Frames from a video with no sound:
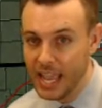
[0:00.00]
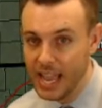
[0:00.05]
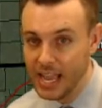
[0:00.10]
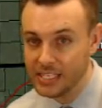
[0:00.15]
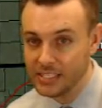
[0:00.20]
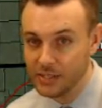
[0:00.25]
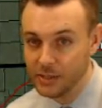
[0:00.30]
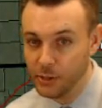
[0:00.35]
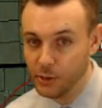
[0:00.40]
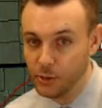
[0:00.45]

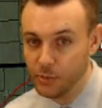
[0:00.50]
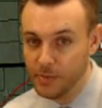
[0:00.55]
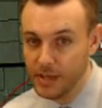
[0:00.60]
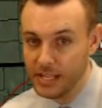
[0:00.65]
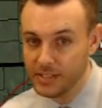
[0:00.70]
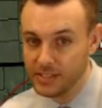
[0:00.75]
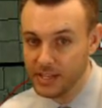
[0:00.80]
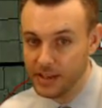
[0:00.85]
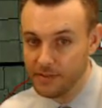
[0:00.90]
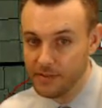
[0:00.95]
as a little
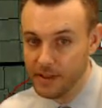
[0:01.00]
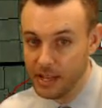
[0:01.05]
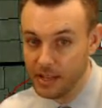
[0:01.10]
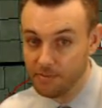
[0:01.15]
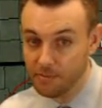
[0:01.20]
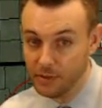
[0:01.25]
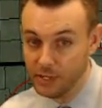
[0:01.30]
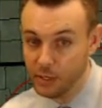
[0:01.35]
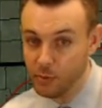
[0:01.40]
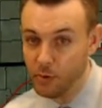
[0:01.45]
bit
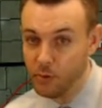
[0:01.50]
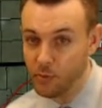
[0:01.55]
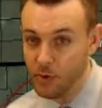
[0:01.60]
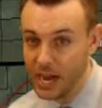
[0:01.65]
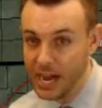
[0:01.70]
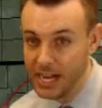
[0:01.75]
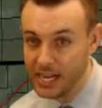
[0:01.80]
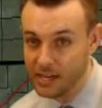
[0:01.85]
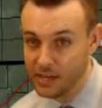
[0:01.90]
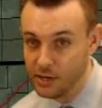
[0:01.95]
of liquid
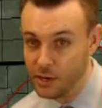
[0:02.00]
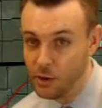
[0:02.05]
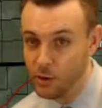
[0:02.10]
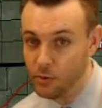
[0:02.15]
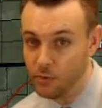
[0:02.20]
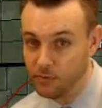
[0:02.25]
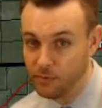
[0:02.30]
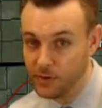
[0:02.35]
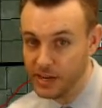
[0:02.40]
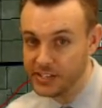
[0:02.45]
rain and
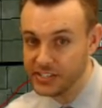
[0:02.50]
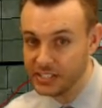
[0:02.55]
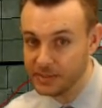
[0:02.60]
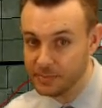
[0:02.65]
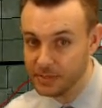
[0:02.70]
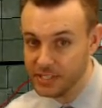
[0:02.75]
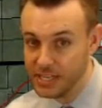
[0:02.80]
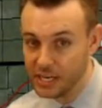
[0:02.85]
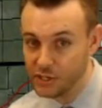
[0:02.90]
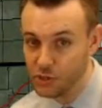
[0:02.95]
no
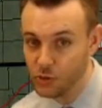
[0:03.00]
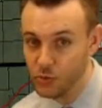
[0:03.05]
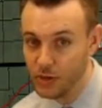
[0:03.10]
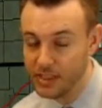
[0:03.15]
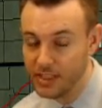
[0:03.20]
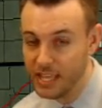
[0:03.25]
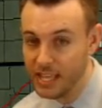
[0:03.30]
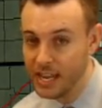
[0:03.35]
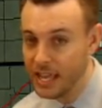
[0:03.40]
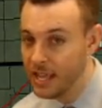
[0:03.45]
freezing potential
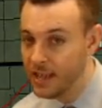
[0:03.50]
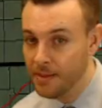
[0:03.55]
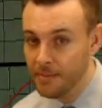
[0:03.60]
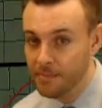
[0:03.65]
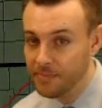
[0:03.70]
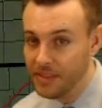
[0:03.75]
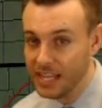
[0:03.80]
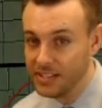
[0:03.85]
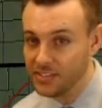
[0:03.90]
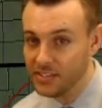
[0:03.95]
with it,
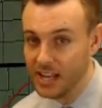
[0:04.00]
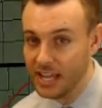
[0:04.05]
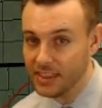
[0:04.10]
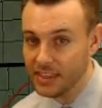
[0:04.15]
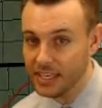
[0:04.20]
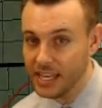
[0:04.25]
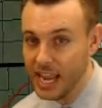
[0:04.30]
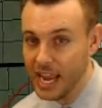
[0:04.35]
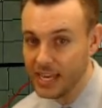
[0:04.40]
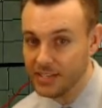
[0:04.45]
that's
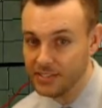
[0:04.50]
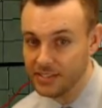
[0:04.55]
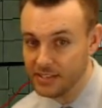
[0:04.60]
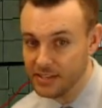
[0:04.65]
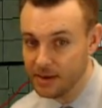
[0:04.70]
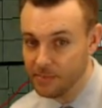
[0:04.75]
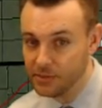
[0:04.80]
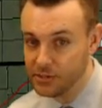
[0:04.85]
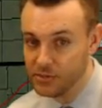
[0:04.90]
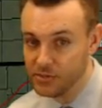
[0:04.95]
not the case. The
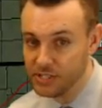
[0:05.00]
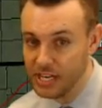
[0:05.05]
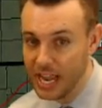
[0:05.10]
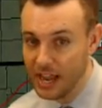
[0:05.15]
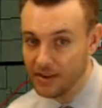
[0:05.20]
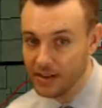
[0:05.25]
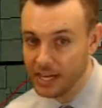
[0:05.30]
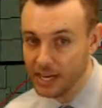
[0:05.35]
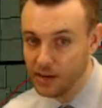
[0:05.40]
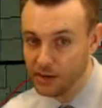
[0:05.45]
temperatures
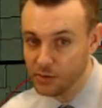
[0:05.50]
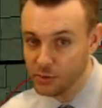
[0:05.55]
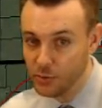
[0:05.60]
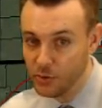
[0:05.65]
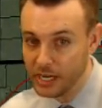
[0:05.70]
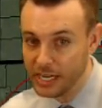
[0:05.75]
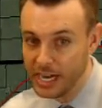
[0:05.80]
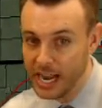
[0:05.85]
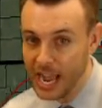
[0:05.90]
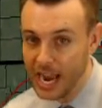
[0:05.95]
down here,
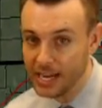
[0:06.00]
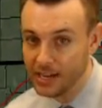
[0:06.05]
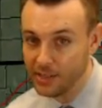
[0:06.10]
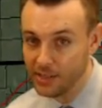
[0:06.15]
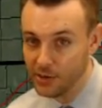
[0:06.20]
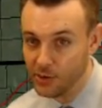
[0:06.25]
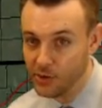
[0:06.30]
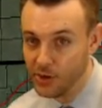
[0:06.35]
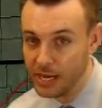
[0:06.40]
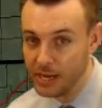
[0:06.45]
29,
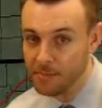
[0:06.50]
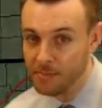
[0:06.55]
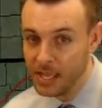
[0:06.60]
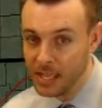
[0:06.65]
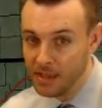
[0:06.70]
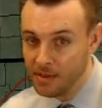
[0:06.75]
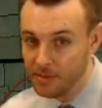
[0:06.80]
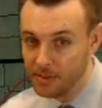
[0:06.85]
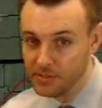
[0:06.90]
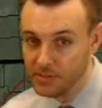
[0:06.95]
30,
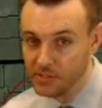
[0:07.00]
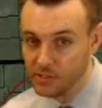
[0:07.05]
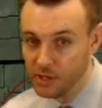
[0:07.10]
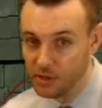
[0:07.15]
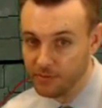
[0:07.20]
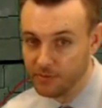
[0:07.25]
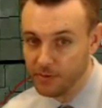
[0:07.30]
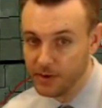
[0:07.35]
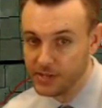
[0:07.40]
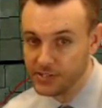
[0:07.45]
this is
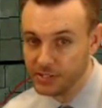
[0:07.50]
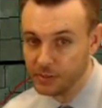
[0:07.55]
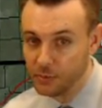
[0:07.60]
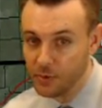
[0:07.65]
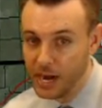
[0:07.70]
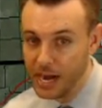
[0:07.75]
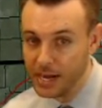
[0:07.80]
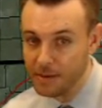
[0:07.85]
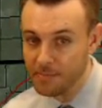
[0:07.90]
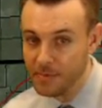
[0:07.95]
all freezing
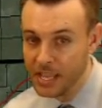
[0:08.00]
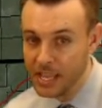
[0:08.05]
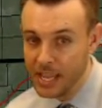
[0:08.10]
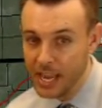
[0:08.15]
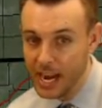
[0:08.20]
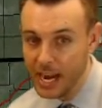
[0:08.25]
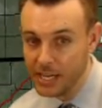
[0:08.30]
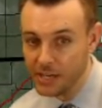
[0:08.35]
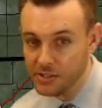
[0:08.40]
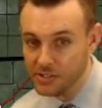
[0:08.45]
rain.
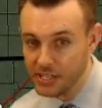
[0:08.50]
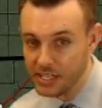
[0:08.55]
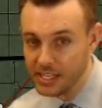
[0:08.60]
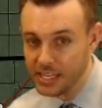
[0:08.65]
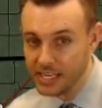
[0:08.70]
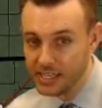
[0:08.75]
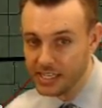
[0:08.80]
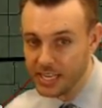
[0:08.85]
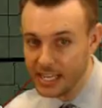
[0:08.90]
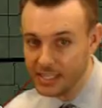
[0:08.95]
And you see
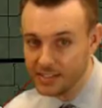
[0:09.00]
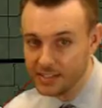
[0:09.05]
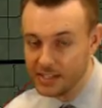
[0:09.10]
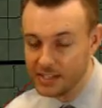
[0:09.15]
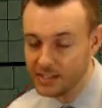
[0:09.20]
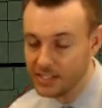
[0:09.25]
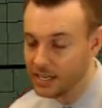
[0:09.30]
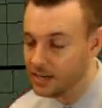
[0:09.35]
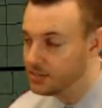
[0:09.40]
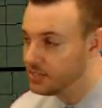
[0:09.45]
the
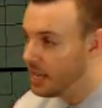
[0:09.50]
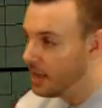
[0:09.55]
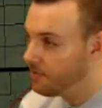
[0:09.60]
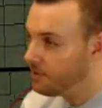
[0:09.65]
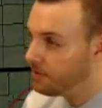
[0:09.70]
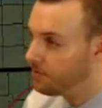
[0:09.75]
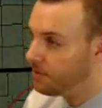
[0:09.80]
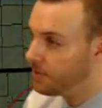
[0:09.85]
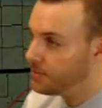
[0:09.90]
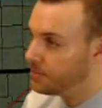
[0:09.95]
intensities there, it's
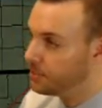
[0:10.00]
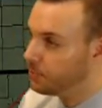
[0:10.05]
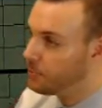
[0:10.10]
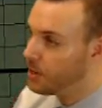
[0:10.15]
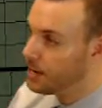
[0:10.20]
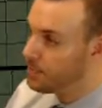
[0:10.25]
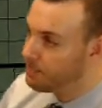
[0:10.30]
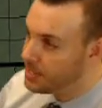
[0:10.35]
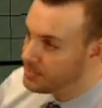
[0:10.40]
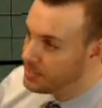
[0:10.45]
heavy freezing
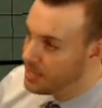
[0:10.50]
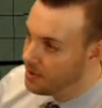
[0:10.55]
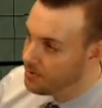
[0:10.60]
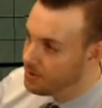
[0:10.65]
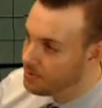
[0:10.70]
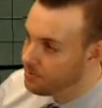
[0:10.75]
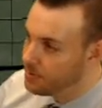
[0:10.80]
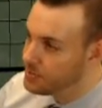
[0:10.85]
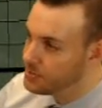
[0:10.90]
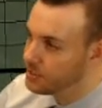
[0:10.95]
rain. That's
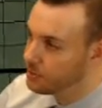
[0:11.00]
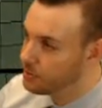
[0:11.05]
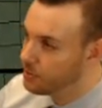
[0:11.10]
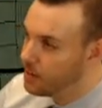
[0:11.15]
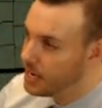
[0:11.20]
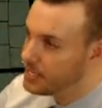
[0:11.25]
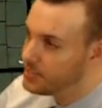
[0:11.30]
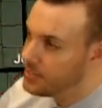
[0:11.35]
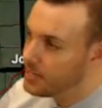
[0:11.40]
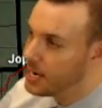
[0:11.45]
heavy freezing
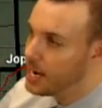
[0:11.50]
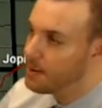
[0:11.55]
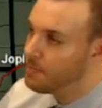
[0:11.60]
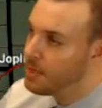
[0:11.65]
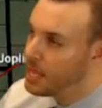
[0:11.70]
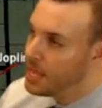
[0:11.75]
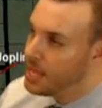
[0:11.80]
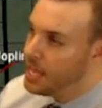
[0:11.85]
rain today.